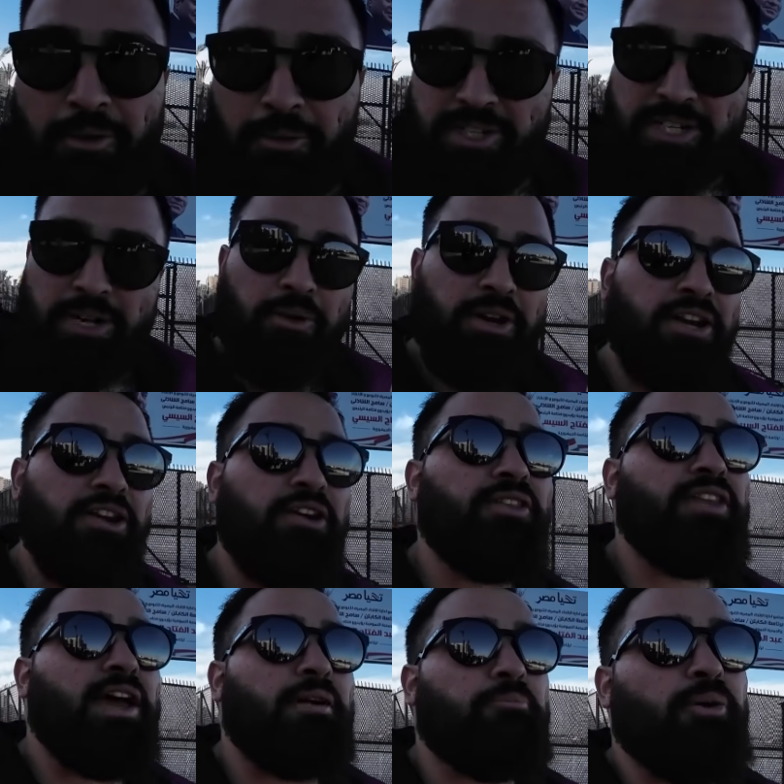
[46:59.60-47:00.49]
I wish I would have
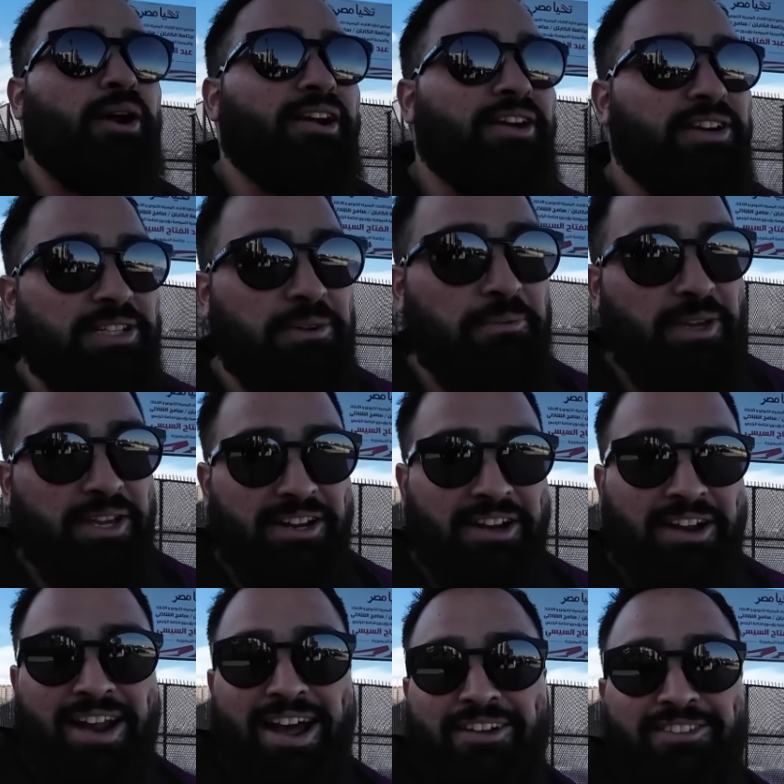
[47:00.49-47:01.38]
known that prior to being
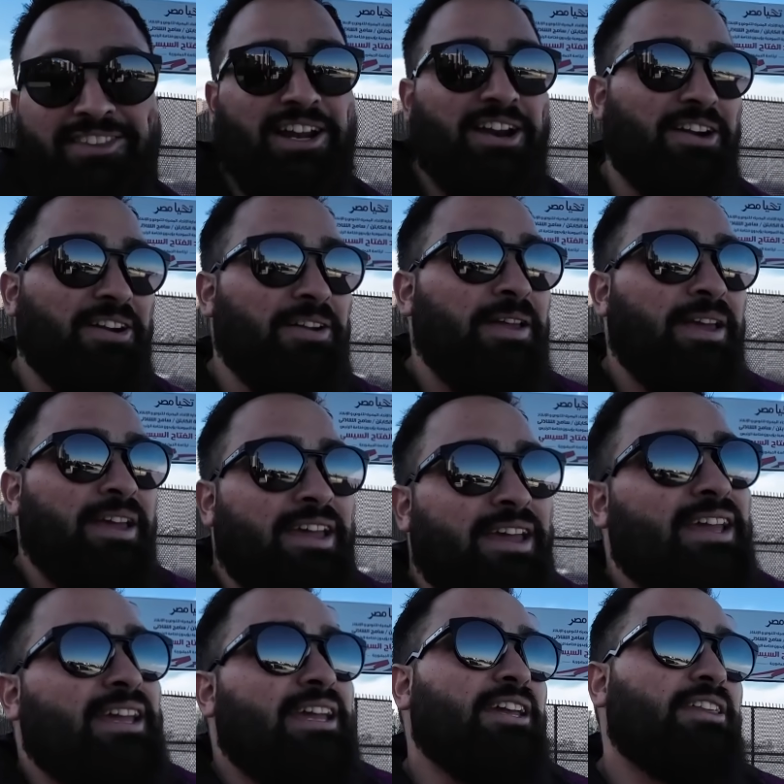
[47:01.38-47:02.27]
on out there.
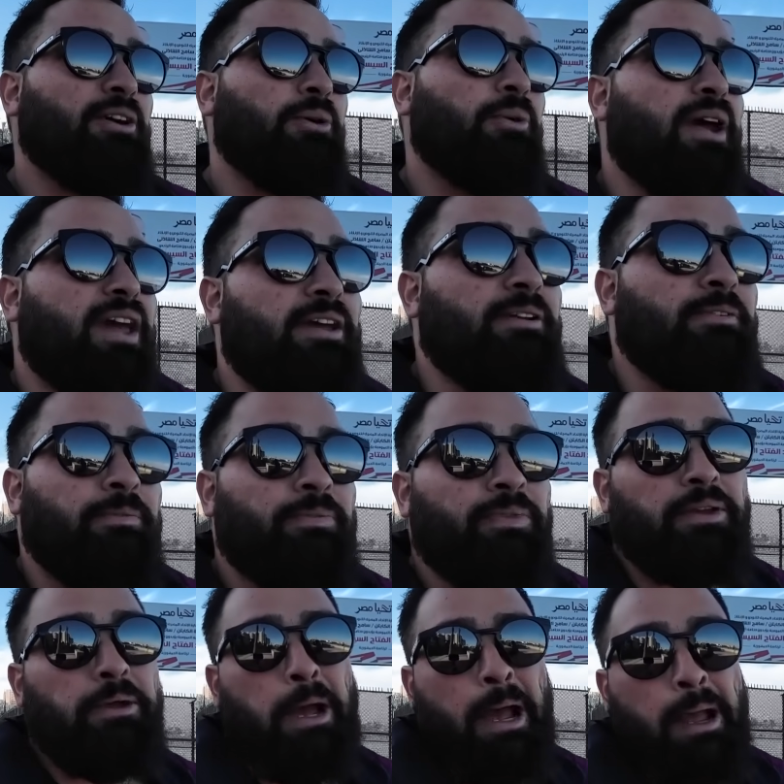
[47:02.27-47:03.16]
Either way,
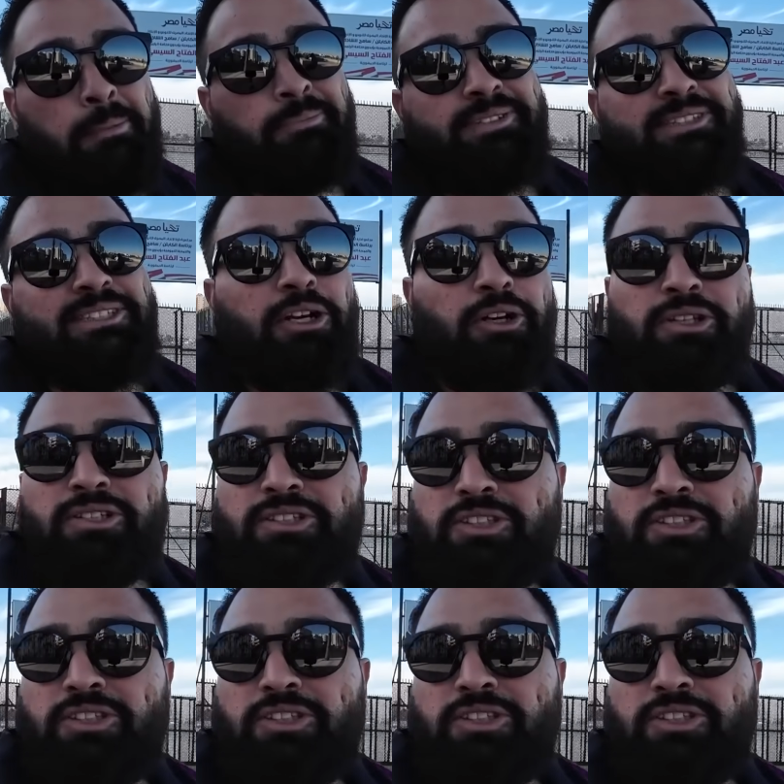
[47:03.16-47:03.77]
still